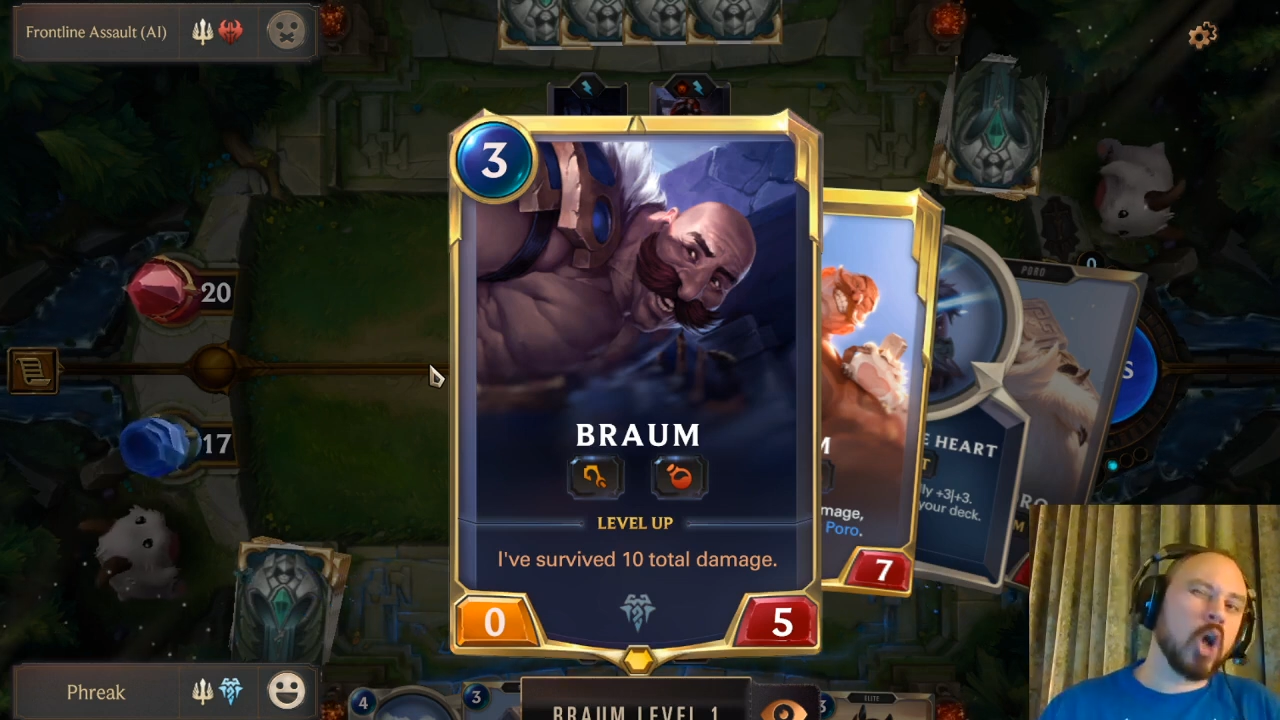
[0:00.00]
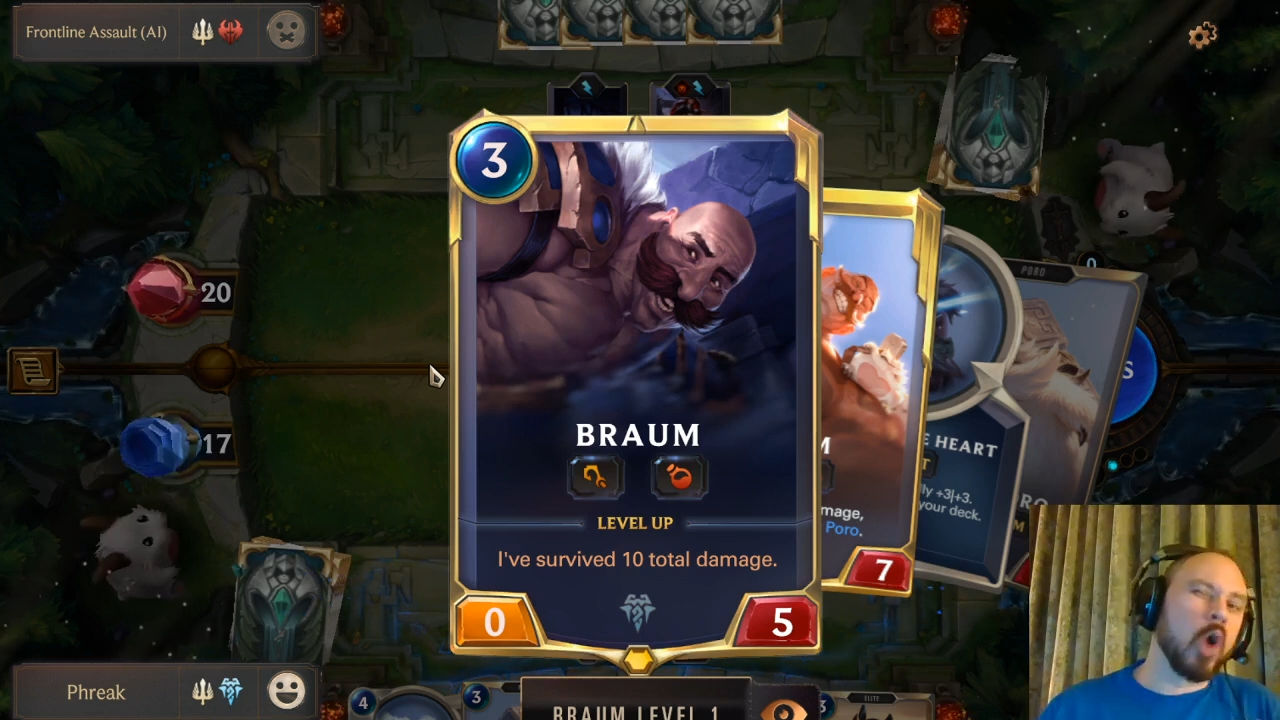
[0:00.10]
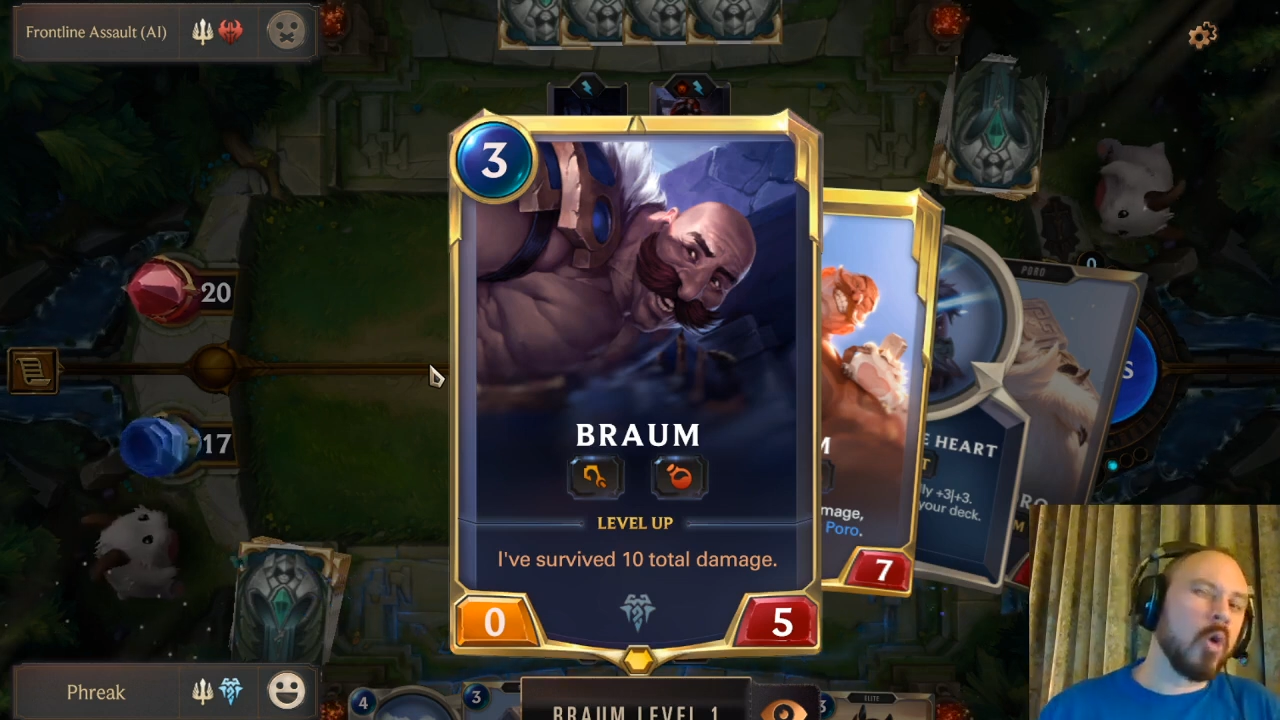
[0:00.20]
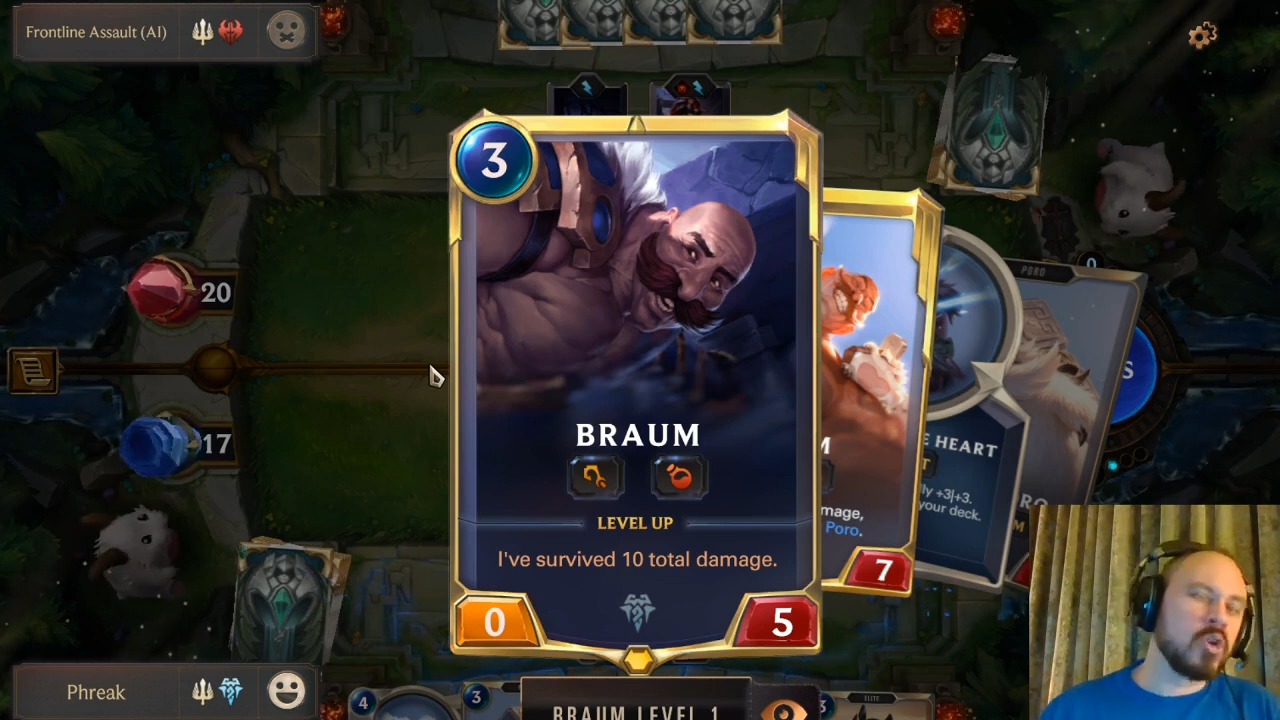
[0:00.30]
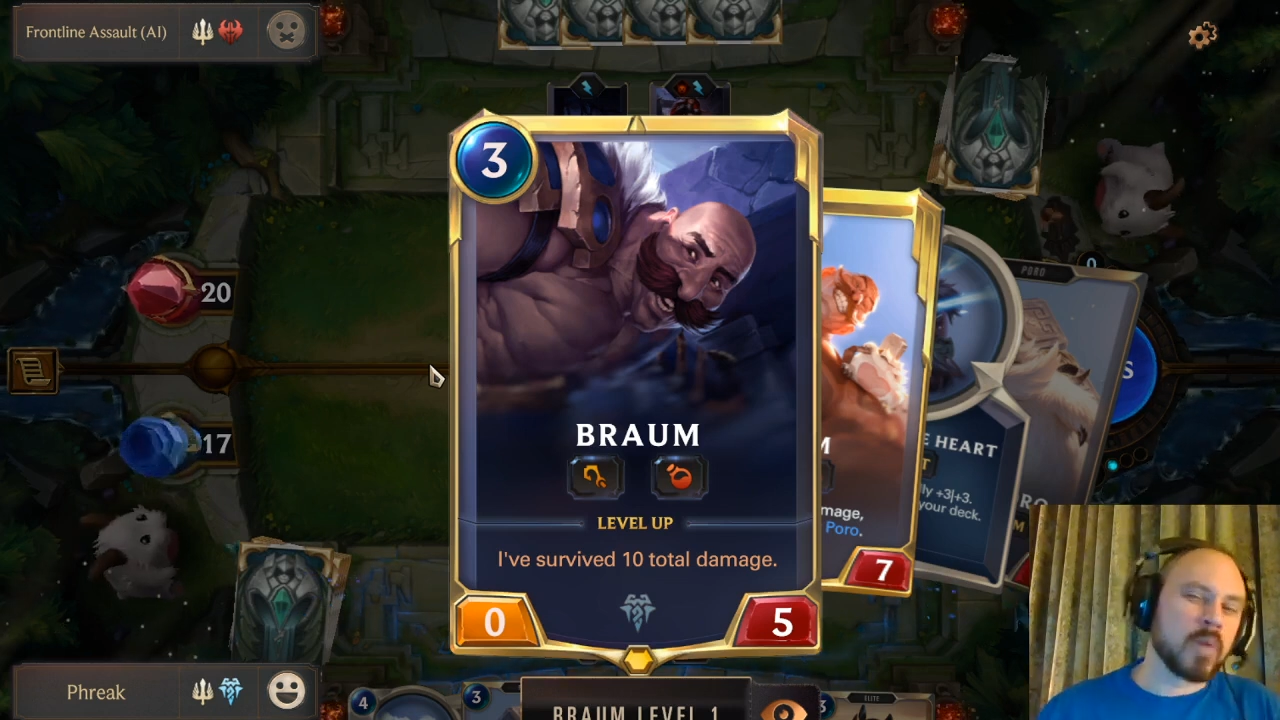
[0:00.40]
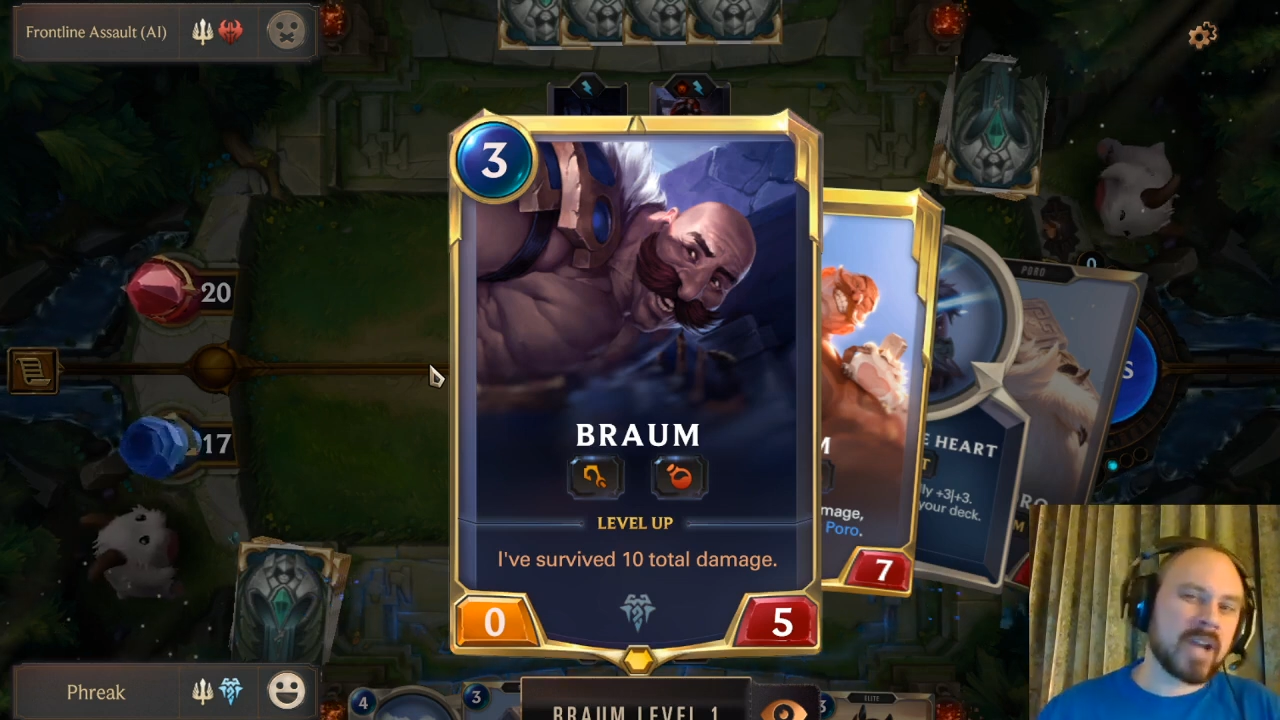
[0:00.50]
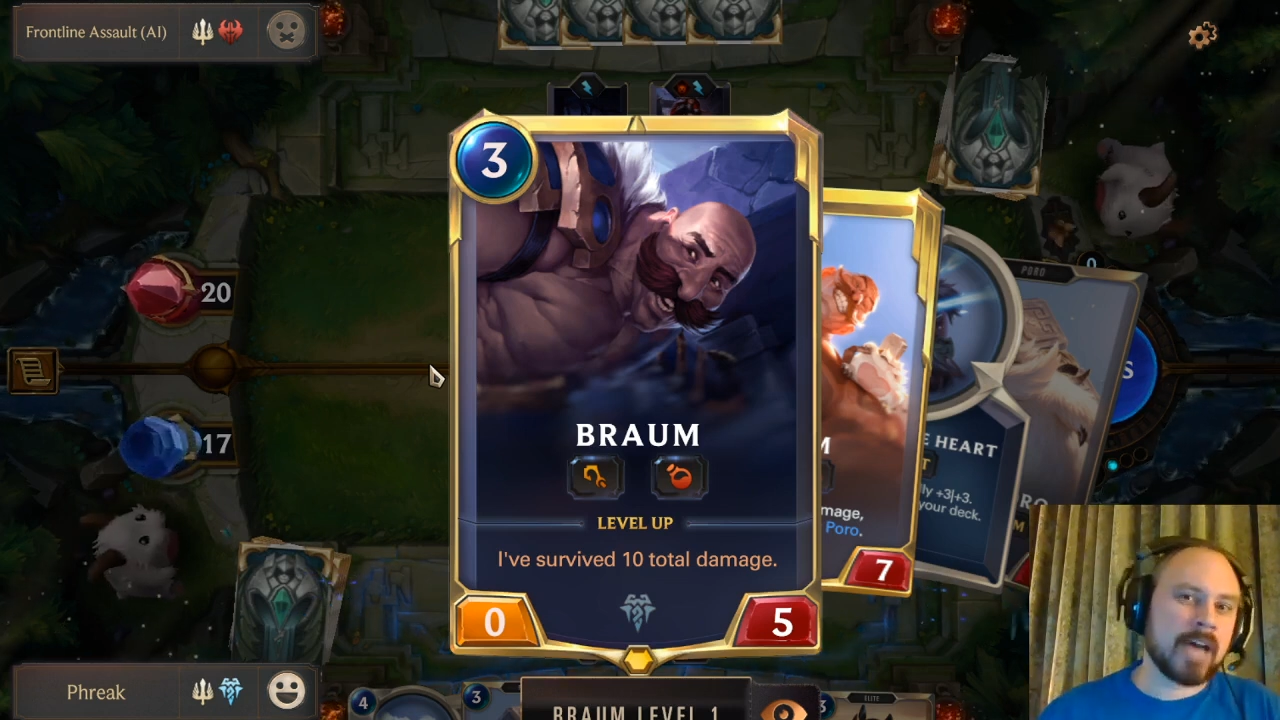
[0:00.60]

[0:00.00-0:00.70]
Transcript: always want